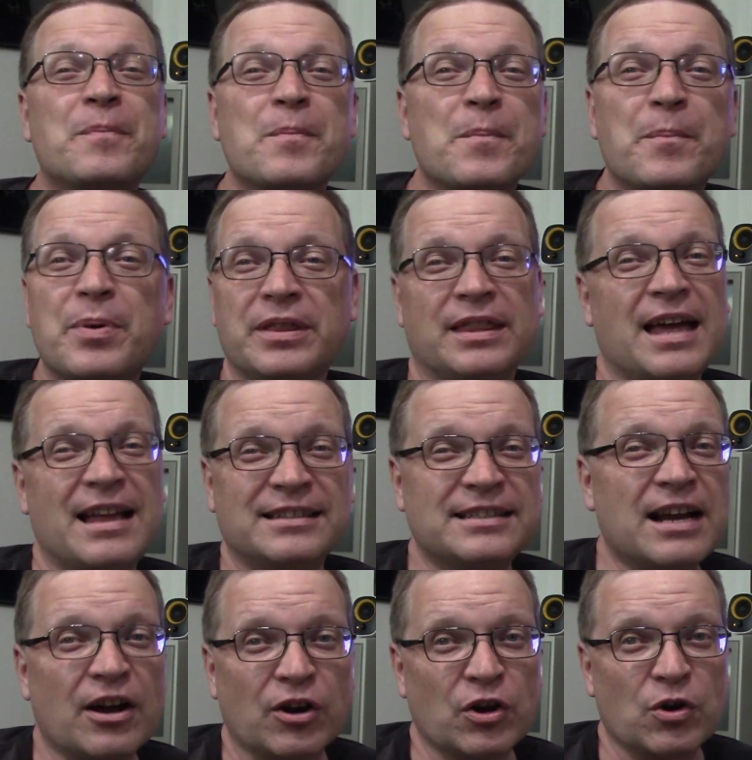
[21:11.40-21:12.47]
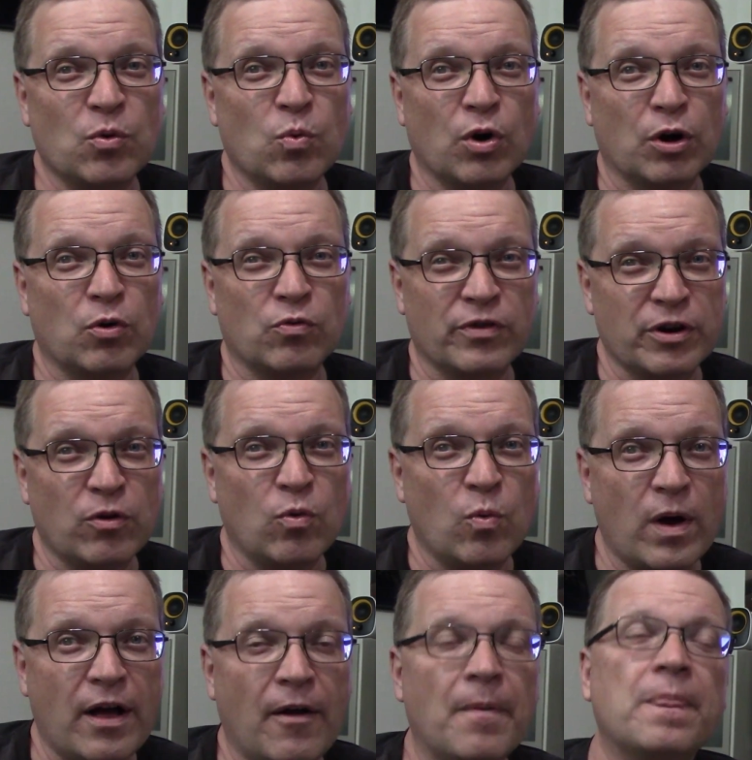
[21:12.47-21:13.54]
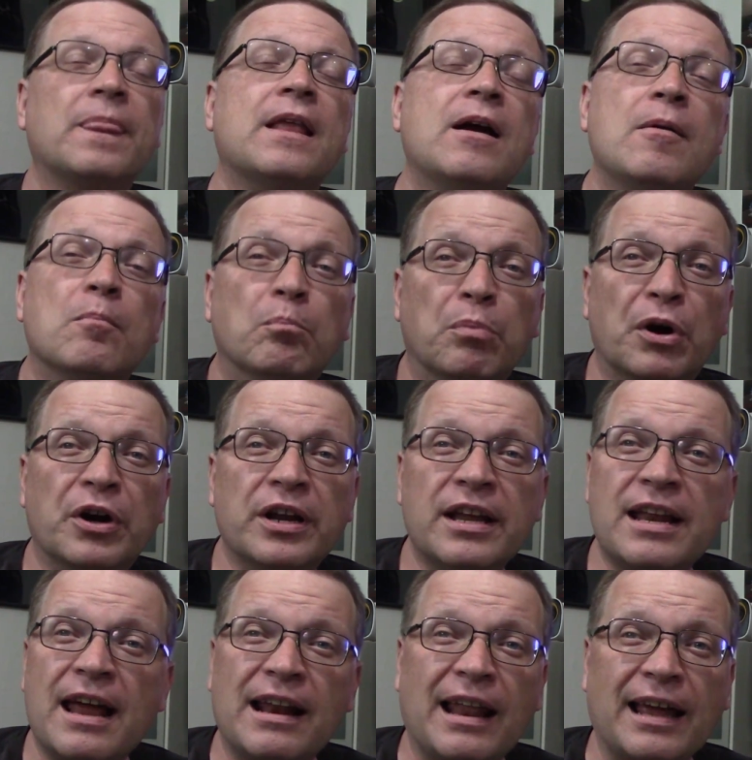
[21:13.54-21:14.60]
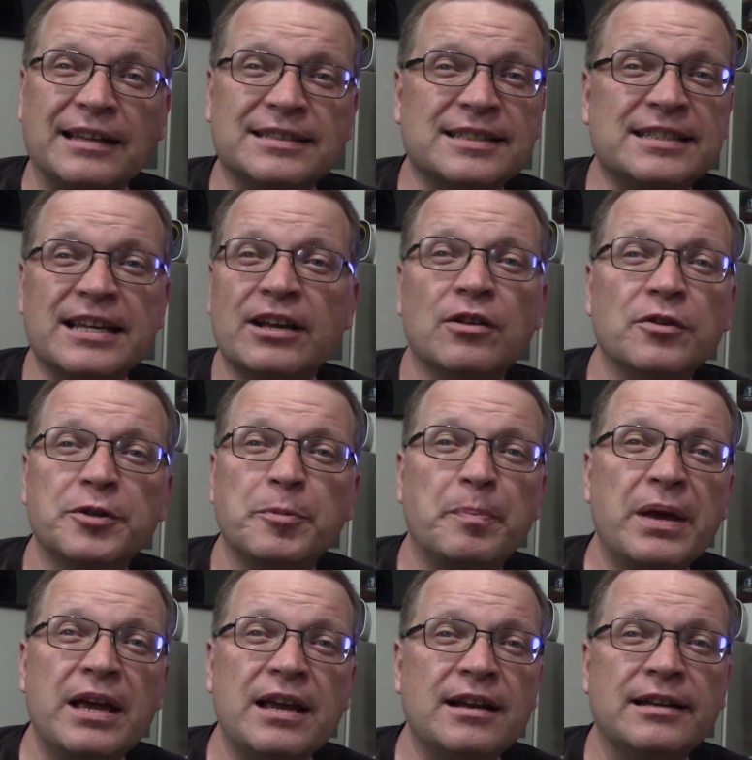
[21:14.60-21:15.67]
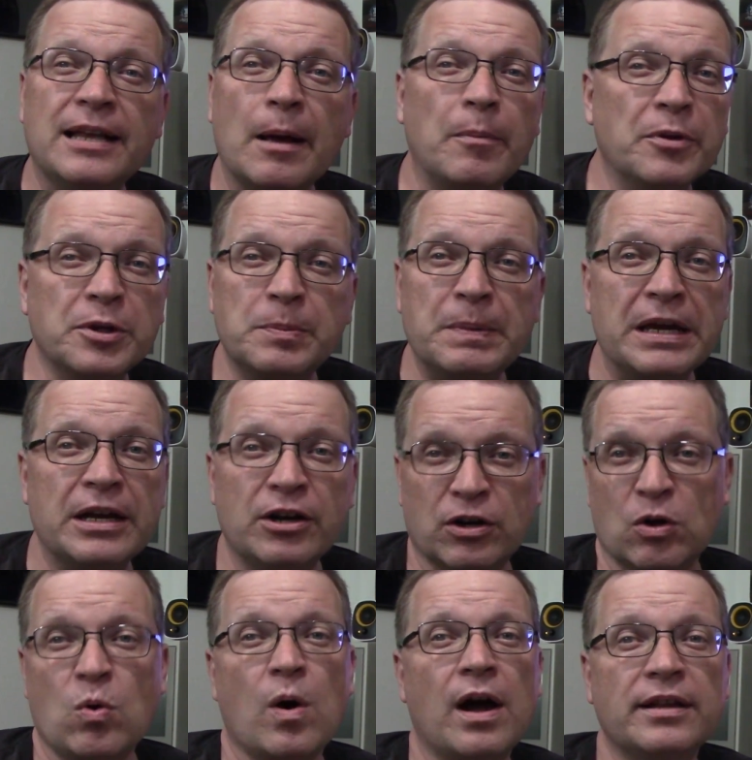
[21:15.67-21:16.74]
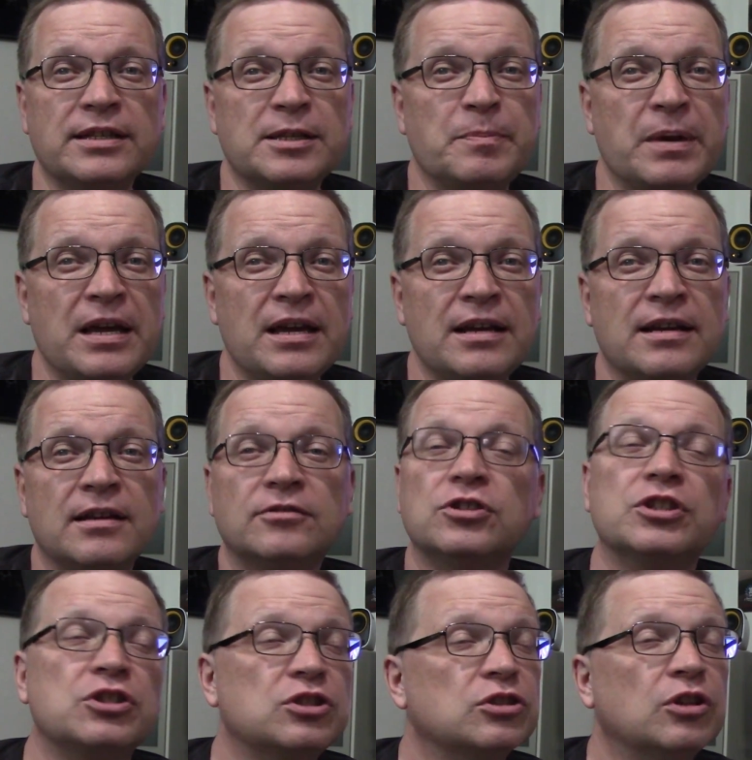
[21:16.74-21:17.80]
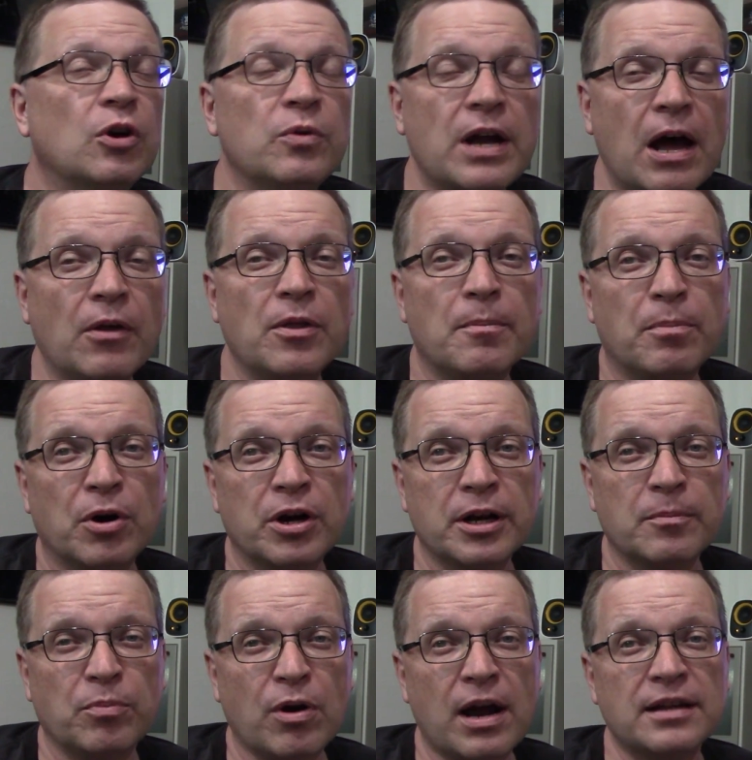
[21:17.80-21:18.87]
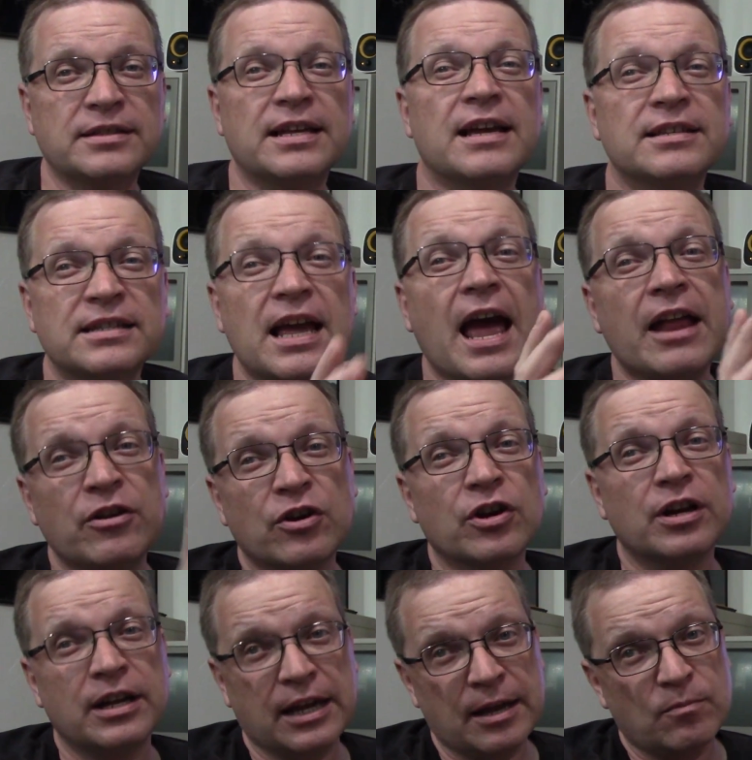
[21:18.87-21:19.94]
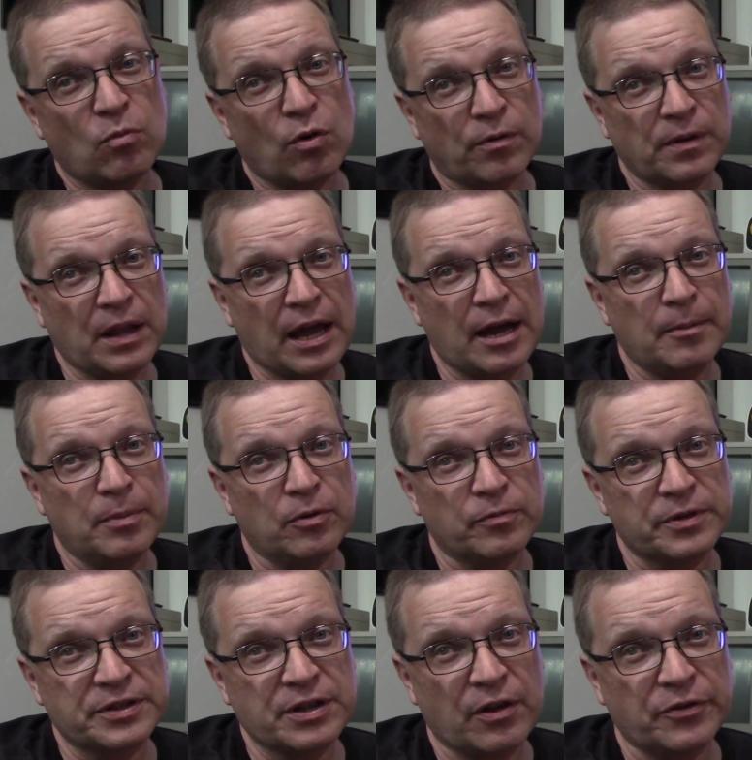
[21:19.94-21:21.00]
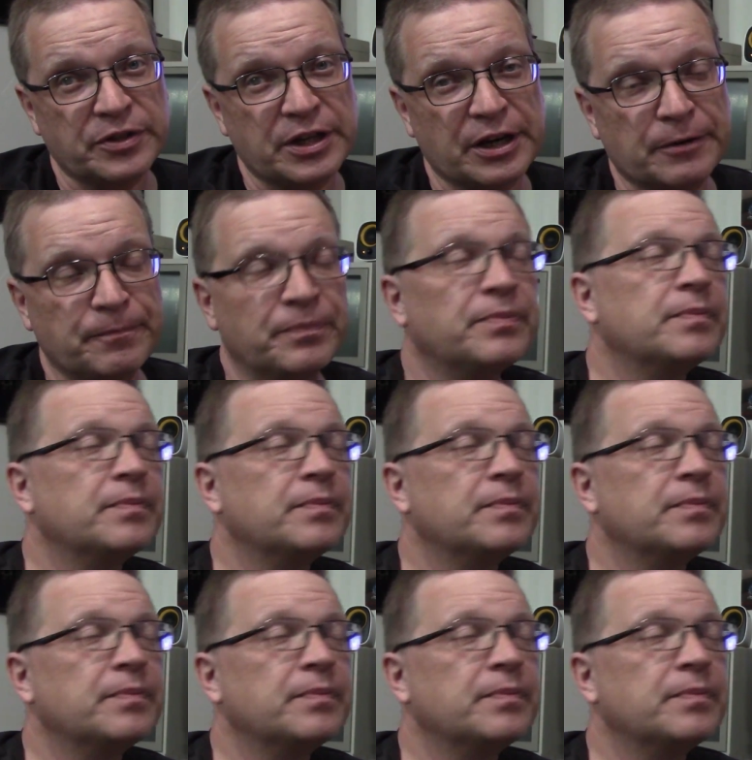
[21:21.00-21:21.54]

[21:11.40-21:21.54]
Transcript: but that's not going to work real well. Burn it at like single speed, double speed, or quad speed. Just slow down the burning process and you're going to get more reliable results here.